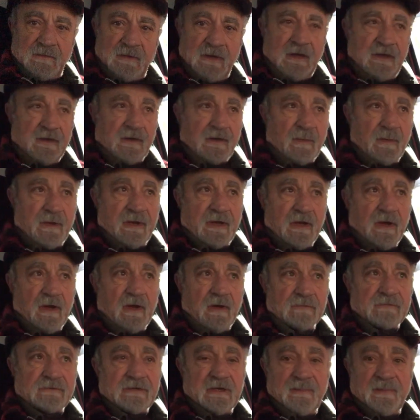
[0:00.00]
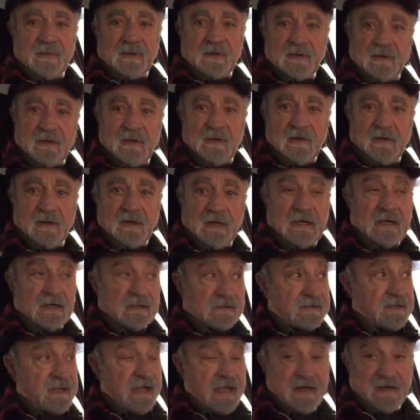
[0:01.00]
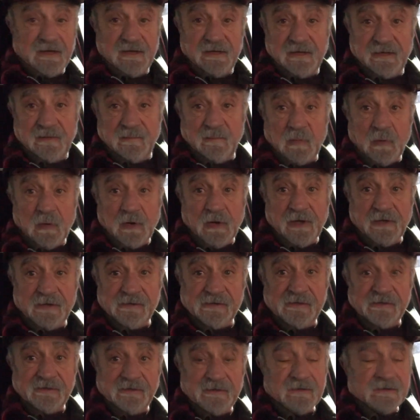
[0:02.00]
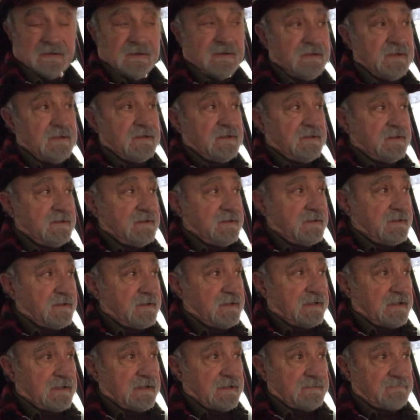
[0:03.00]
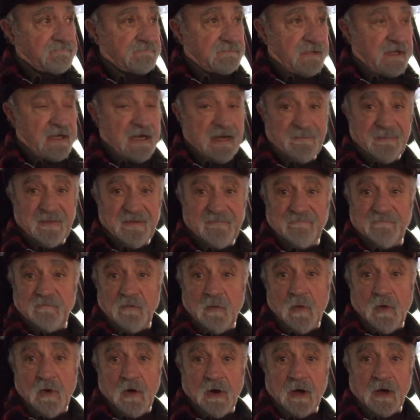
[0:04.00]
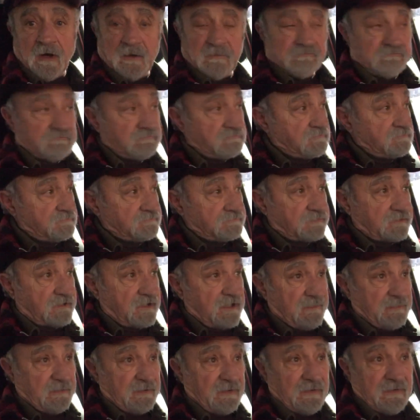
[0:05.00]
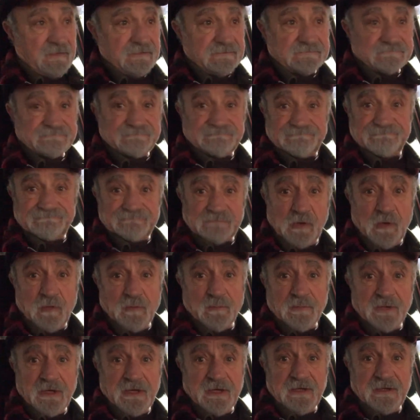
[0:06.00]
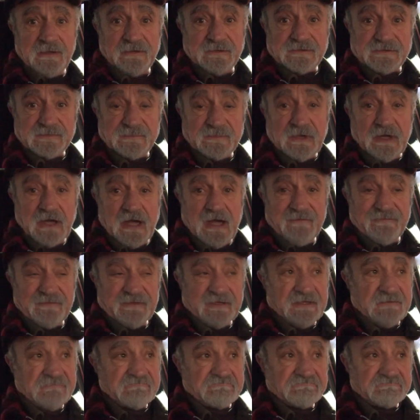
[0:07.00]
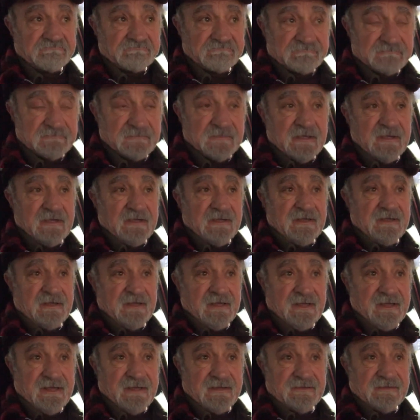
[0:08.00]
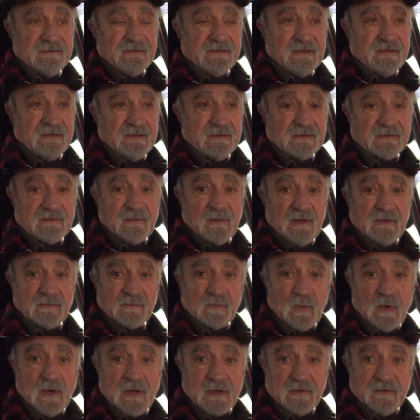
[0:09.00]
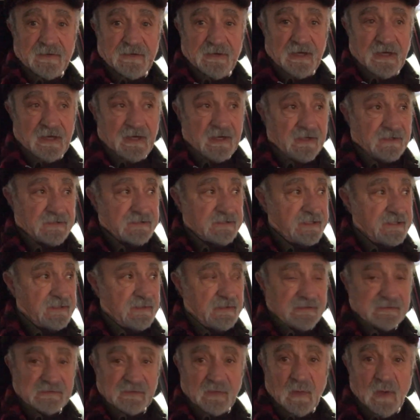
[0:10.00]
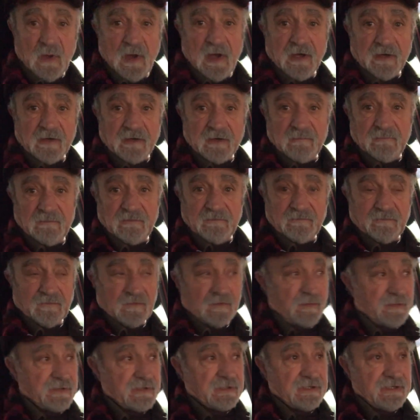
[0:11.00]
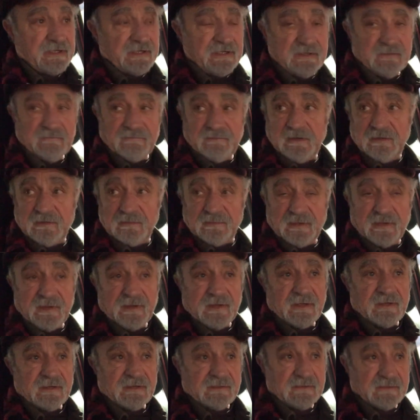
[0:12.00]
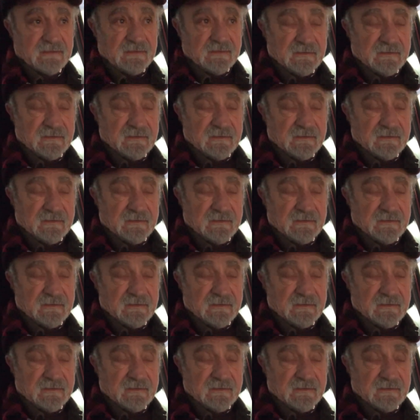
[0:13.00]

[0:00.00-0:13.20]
Well, here we go. Typical uh, cat hunting morning here. Uh, get up at four, a cup of oatmeal and some coffee, and uh, go out and water the dogs. I like to water them before we leave. That way they,